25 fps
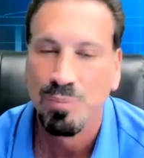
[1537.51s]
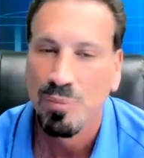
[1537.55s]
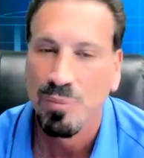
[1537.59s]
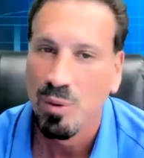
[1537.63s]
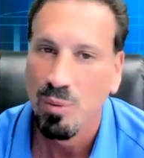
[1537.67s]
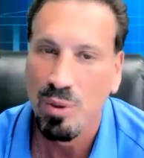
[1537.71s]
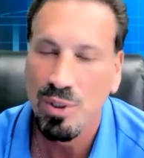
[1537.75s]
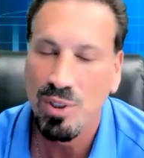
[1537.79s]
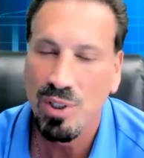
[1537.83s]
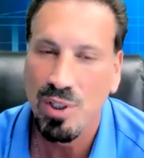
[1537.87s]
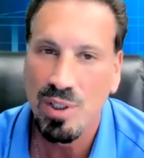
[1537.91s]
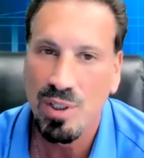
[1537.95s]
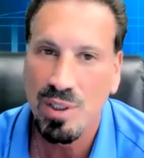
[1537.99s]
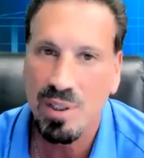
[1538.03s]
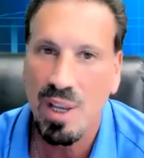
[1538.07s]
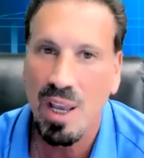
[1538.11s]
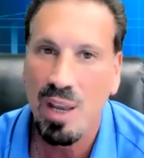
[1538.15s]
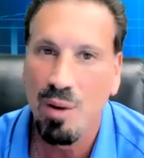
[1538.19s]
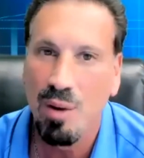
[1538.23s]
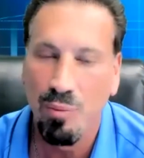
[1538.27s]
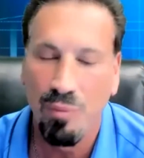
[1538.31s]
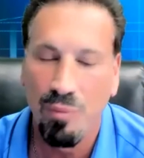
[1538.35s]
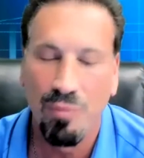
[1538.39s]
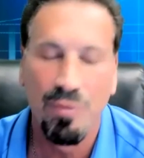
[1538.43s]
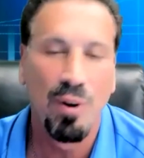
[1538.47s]
which is a
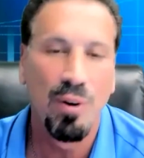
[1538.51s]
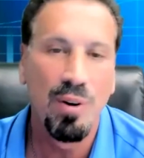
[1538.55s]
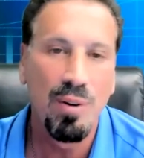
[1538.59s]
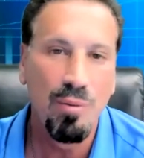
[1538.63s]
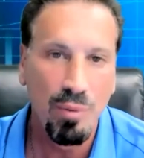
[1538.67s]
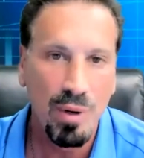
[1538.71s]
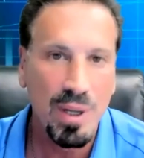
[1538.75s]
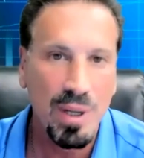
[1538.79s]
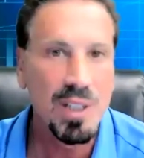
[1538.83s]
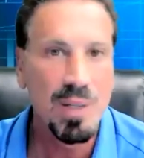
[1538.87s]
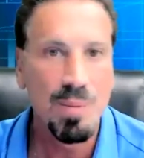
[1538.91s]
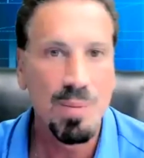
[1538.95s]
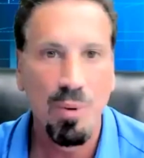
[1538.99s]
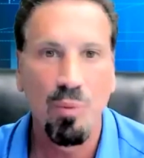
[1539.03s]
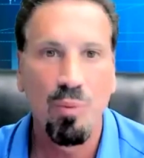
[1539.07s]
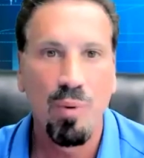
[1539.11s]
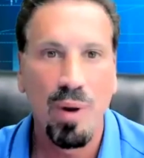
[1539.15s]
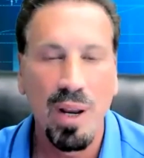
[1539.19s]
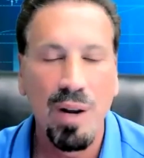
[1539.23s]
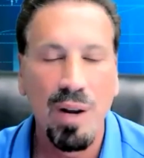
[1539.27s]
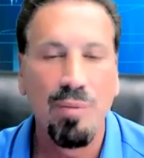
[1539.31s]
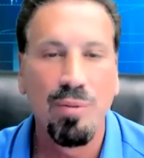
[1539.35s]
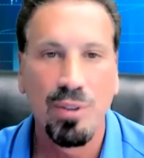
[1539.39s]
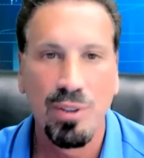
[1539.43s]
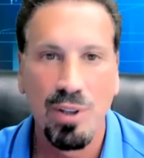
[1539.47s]
very reasonable
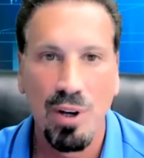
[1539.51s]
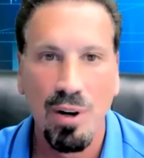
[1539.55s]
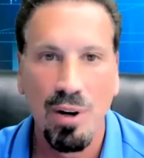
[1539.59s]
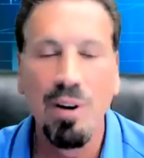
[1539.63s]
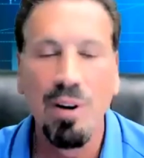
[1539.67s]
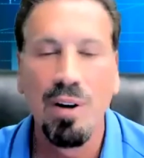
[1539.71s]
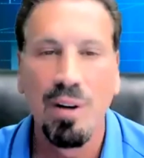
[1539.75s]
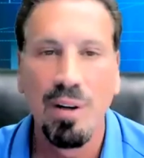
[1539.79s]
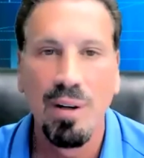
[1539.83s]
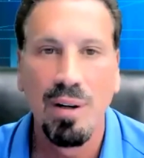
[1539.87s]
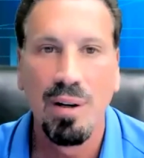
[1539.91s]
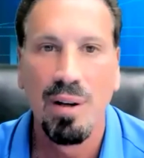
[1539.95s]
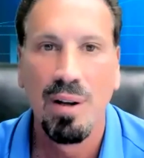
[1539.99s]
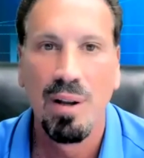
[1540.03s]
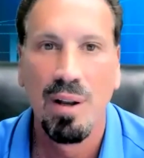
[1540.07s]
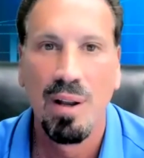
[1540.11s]
rate of return